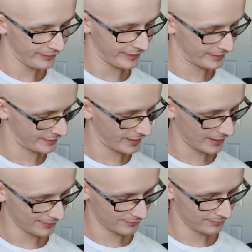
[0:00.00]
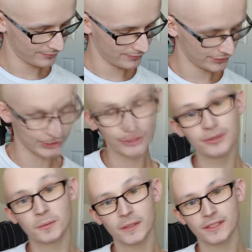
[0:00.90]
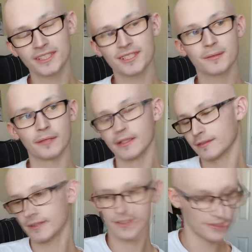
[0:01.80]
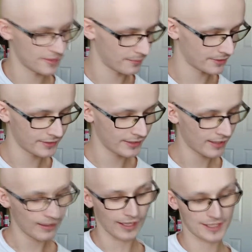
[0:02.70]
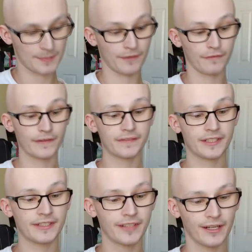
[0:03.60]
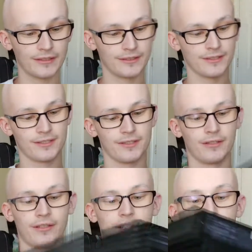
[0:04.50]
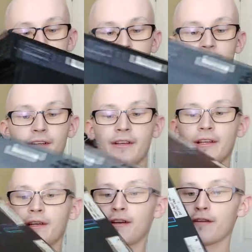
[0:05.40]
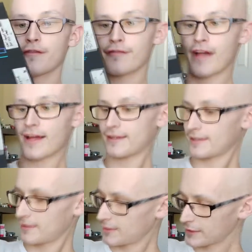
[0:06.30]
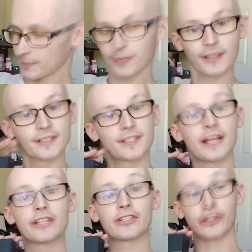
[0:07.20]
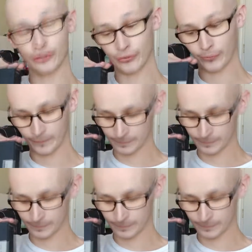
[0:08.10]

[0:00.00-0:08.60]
It's not a huge purchase, but still something. I spent $15 on a fat PlayStation 2.